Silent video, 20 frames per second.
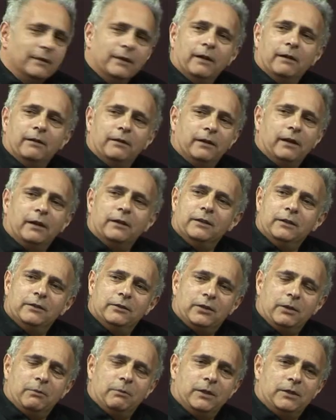I didn't
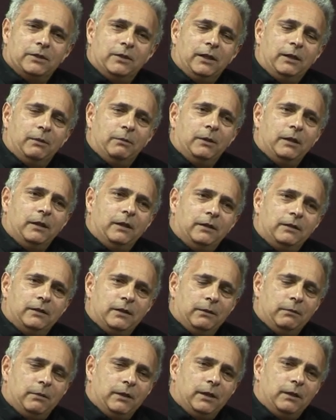send my
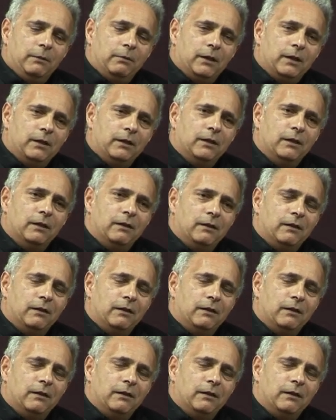CBE back.